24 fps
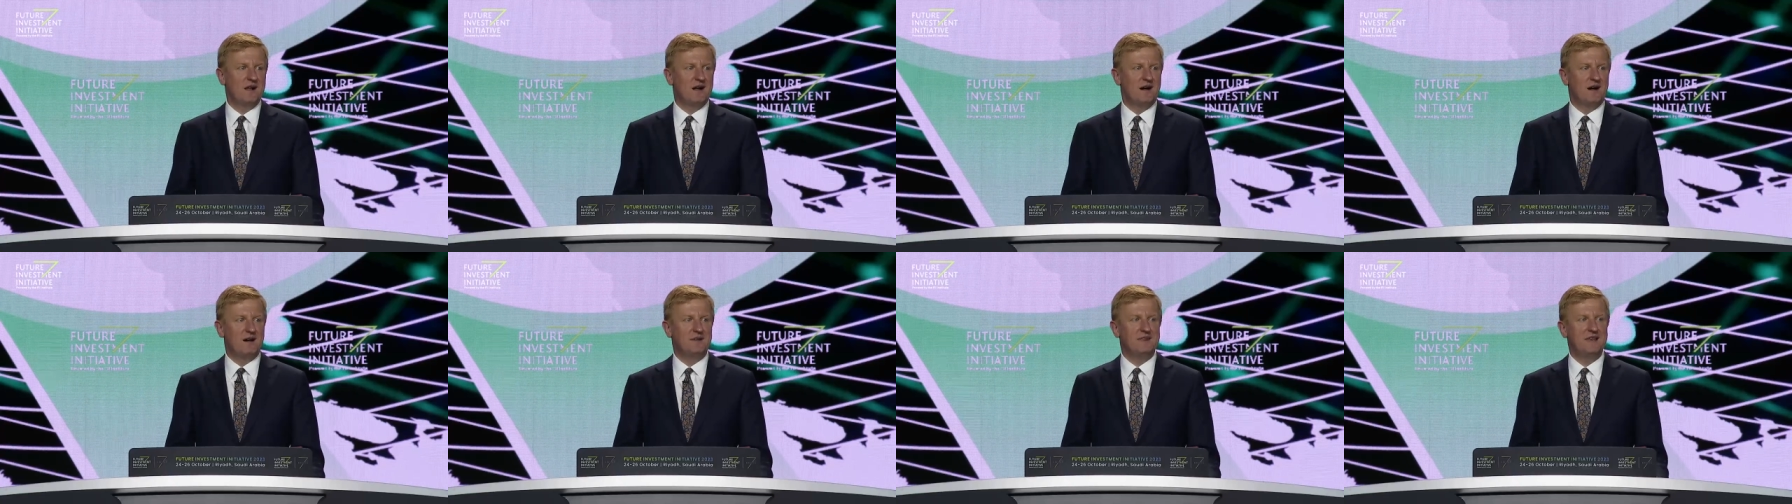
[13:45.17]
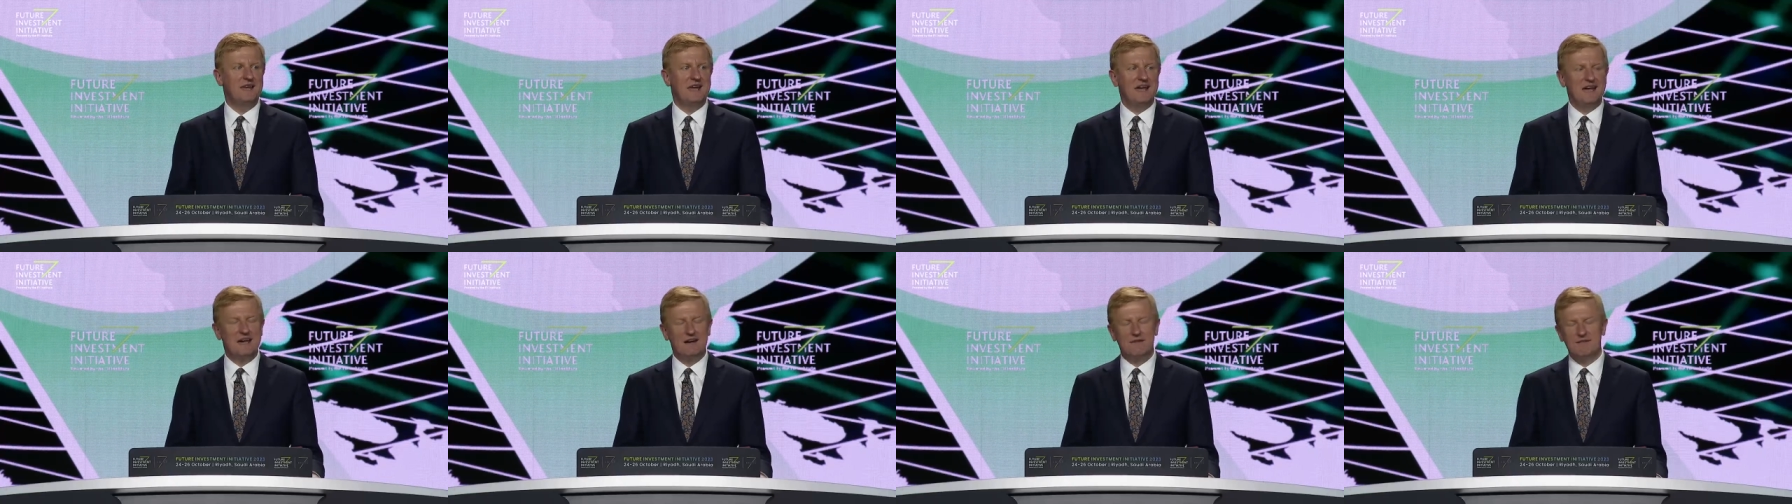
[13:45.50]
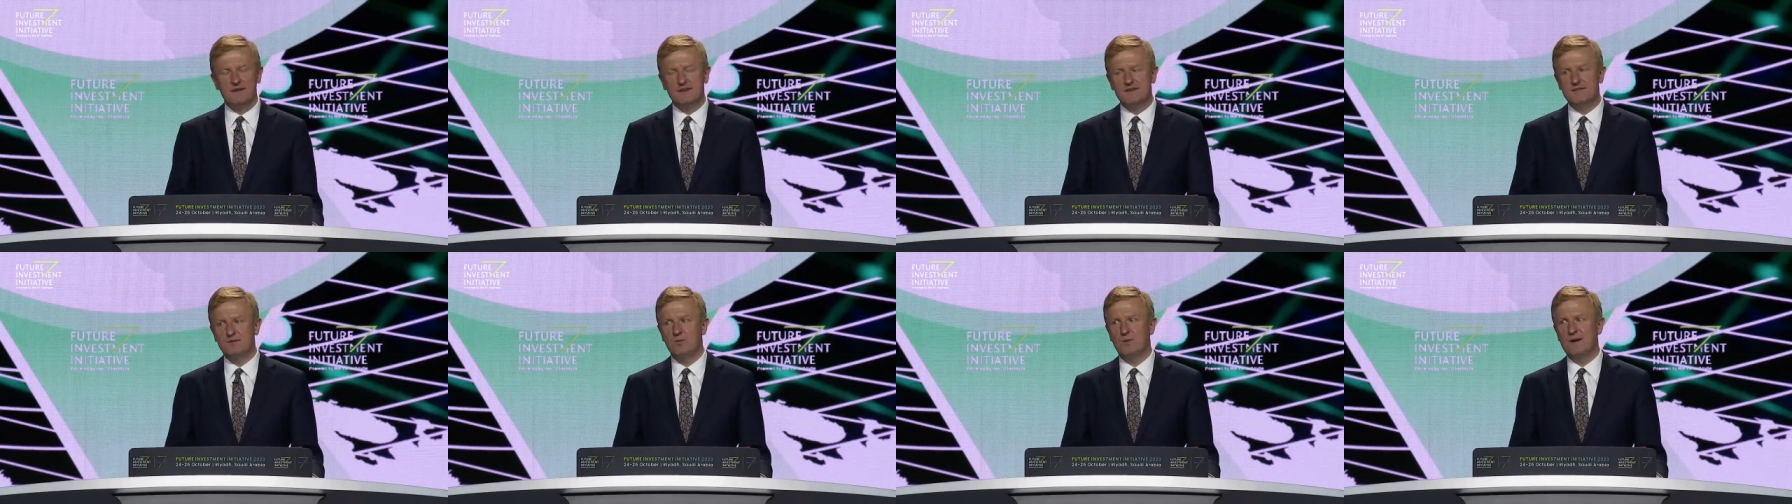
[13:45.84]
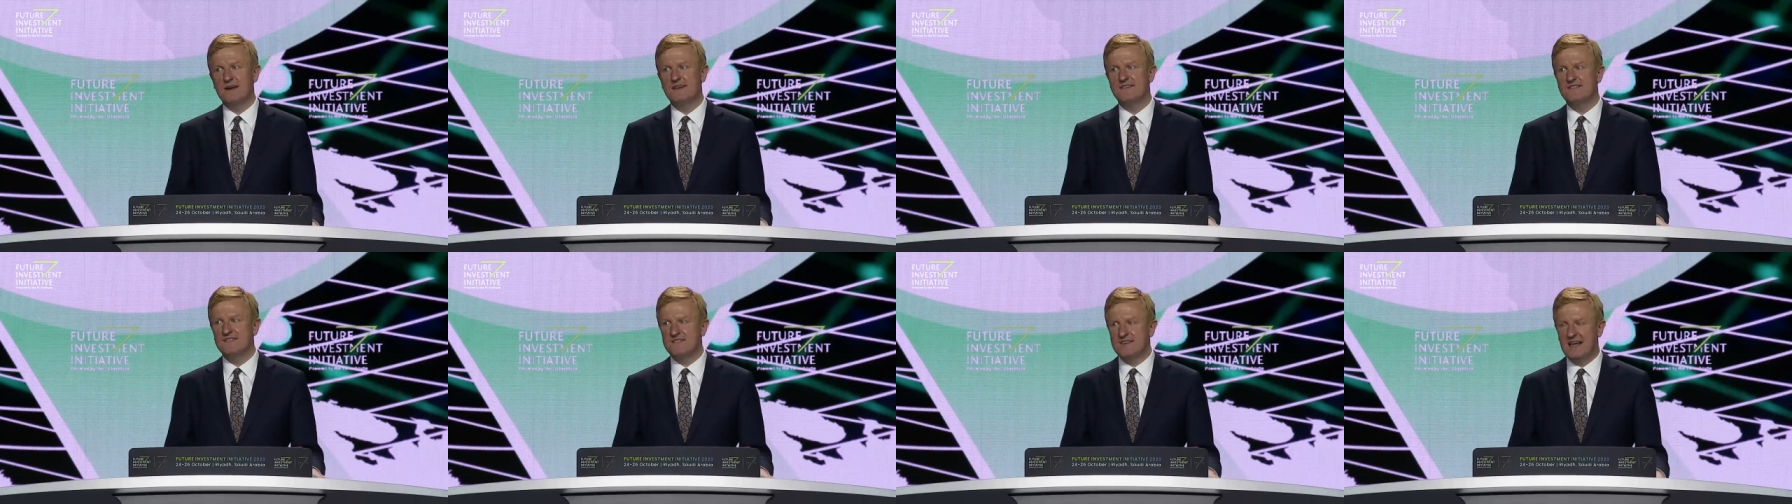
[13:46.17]
are the areas
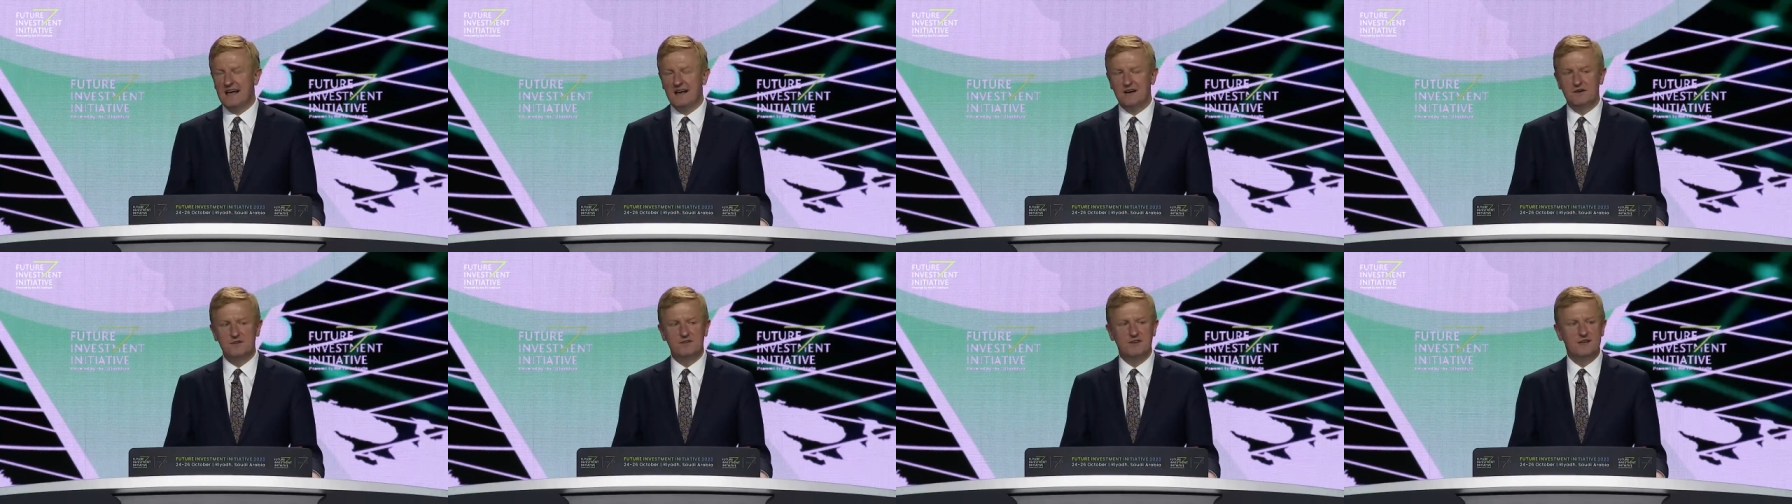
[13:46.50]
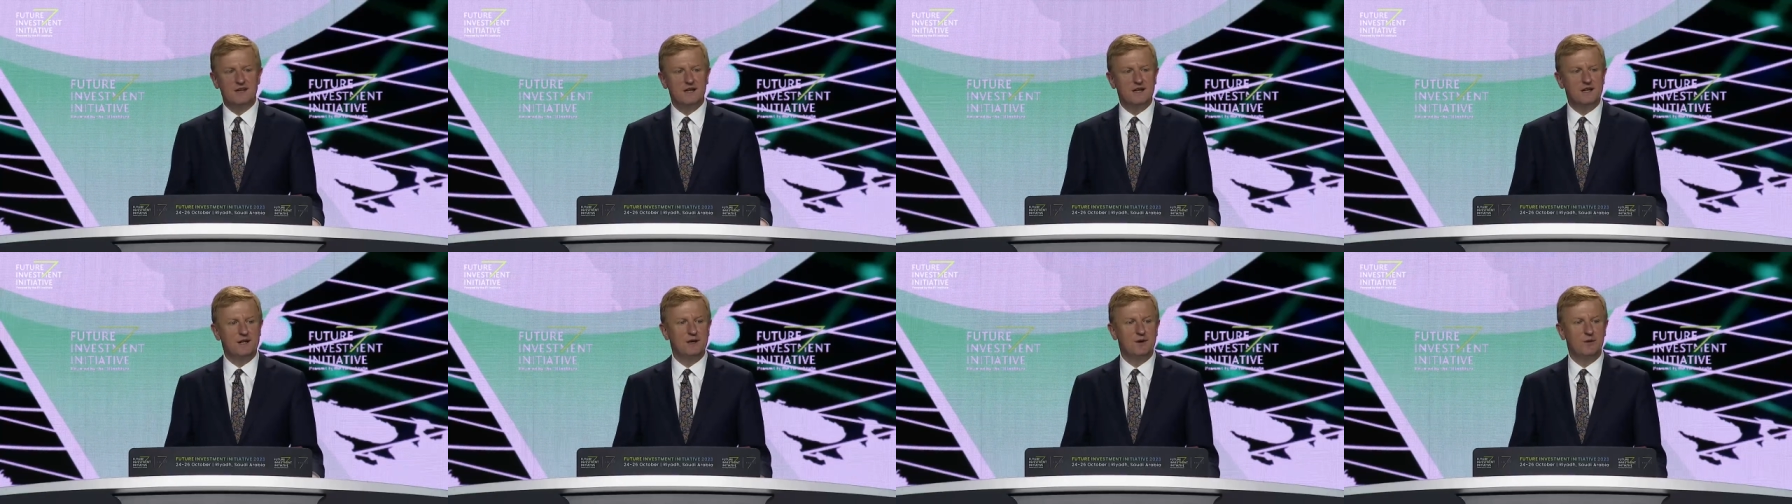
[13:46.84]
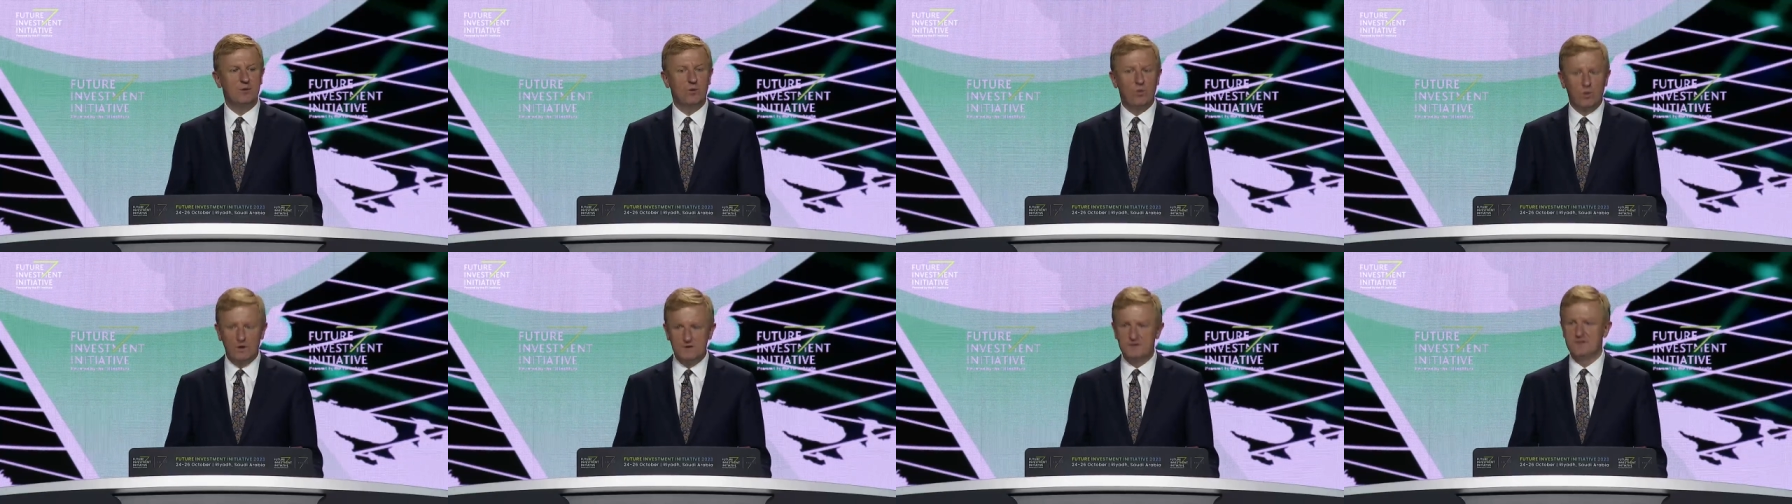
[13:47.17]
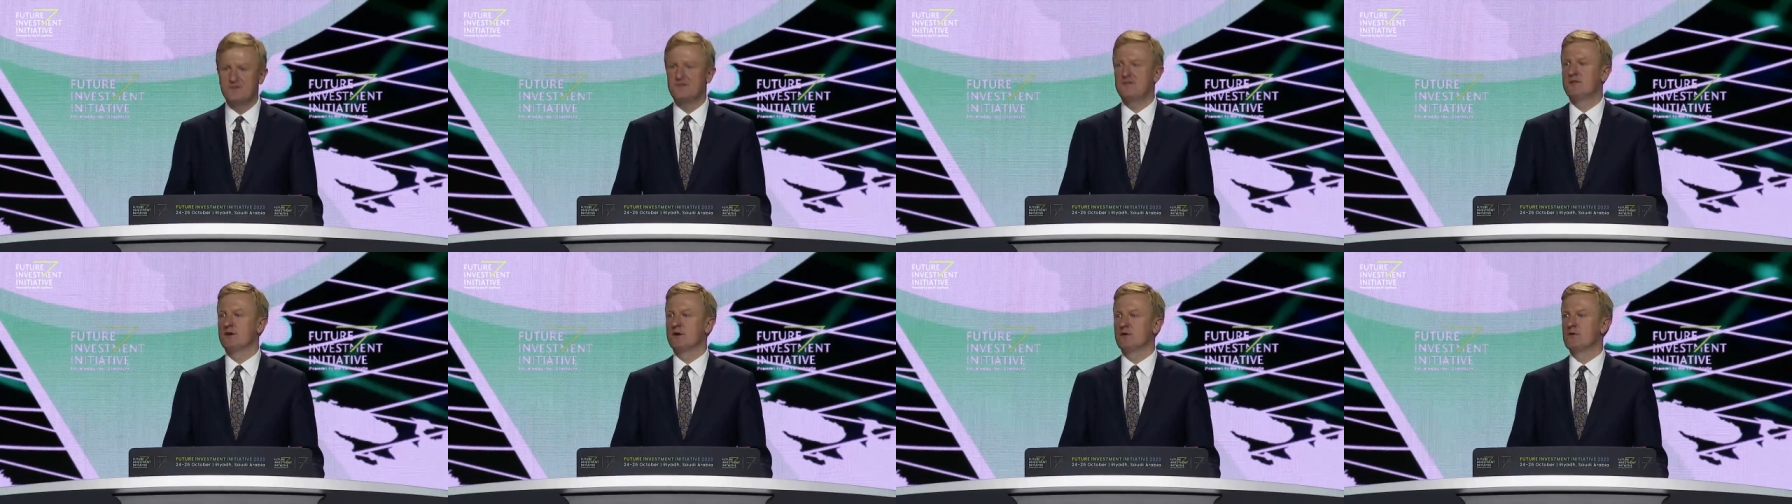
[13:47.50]
where Saudi
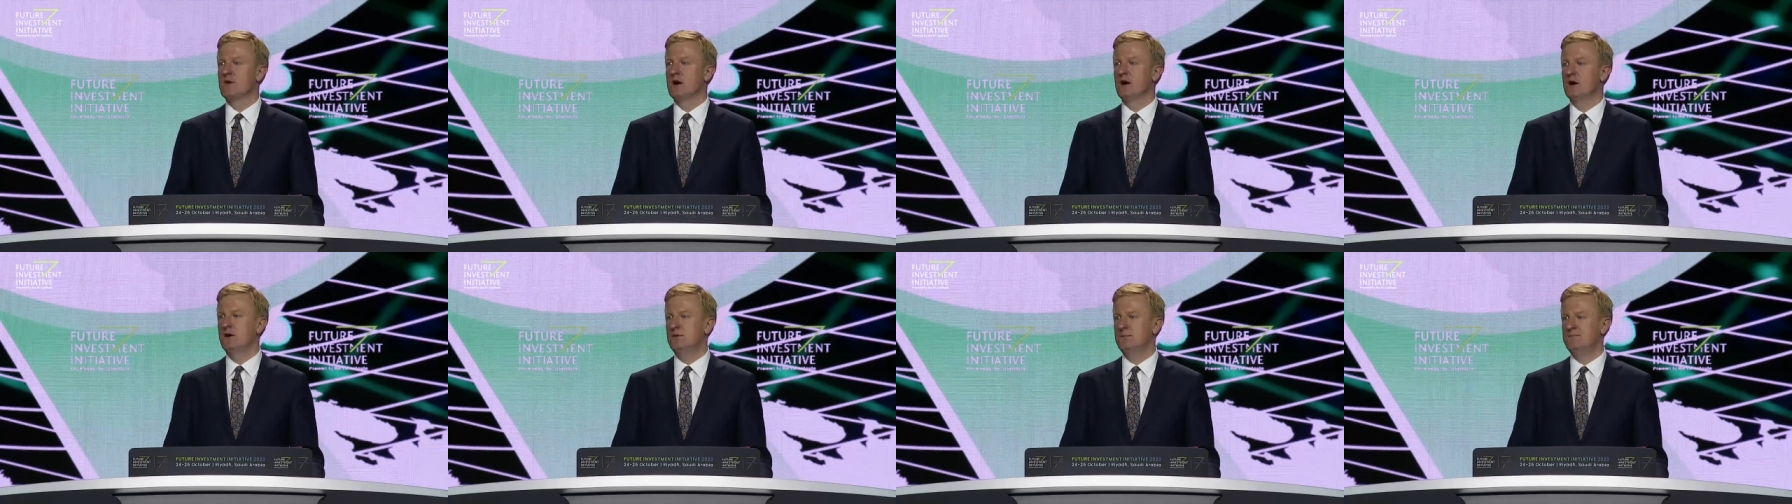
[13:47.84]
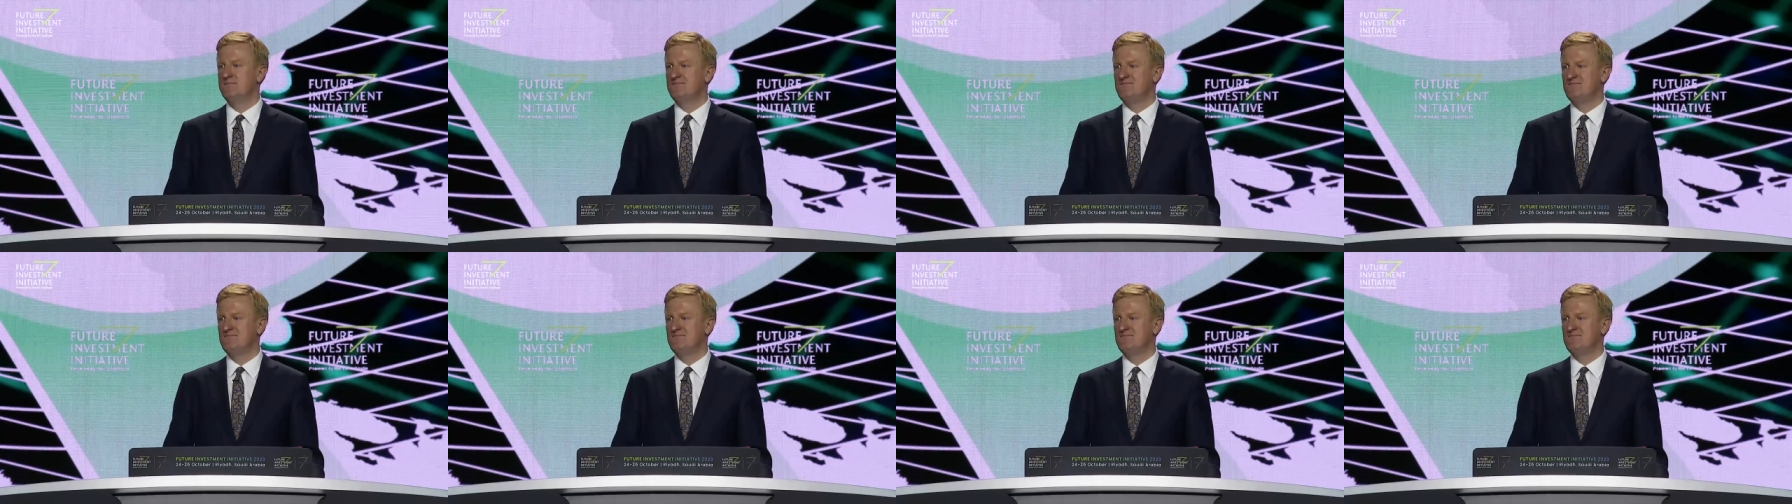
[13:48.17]
wants to grow.